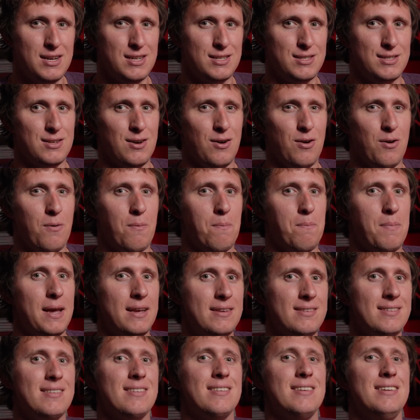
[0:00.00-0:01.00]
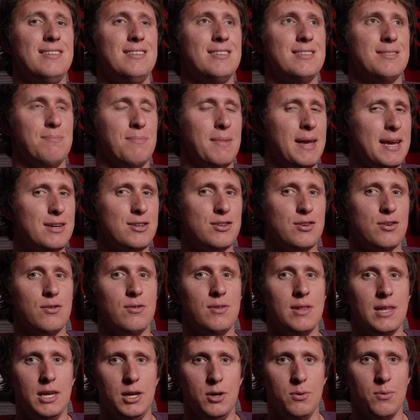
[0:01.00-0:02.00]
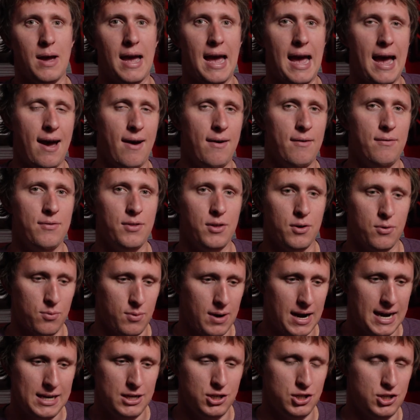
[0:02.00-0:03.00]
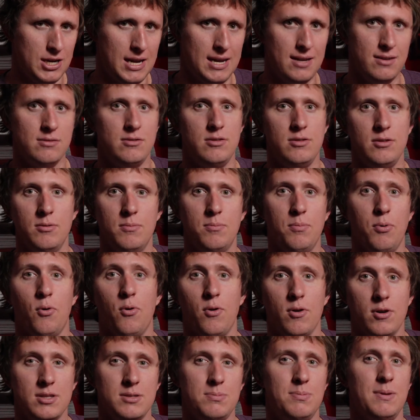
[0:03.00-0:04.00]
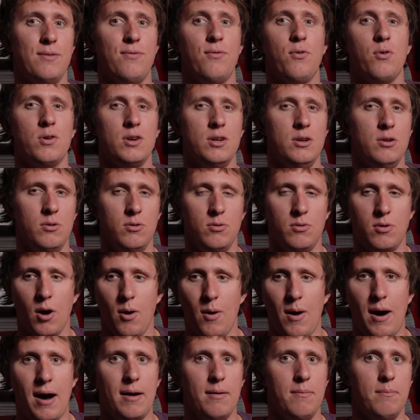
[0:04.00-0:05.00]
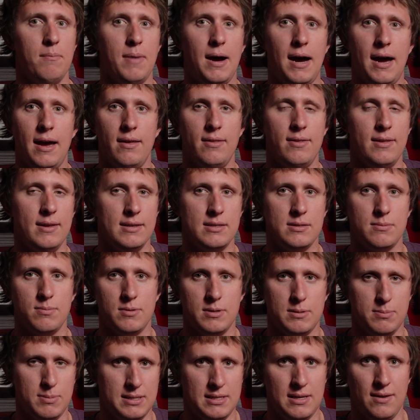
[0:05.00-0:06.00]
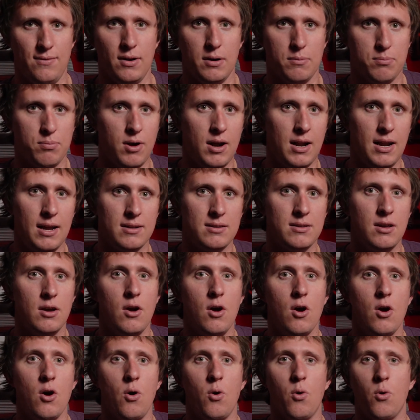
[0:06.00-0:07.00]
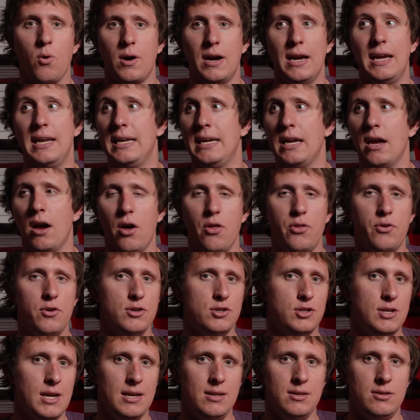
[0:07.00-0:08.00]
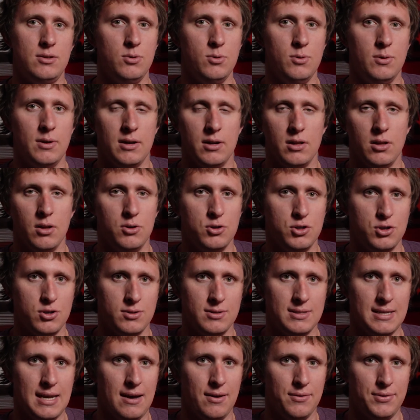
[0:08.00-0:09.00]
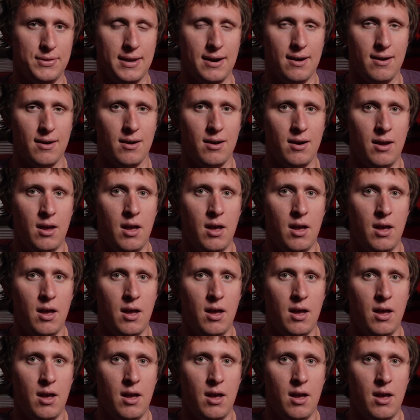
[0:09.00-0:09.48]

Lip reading: So basically just make sure that you have the right Gen 2 ports before you go out and buy this specific product or any other Gen 2 enclosures out there.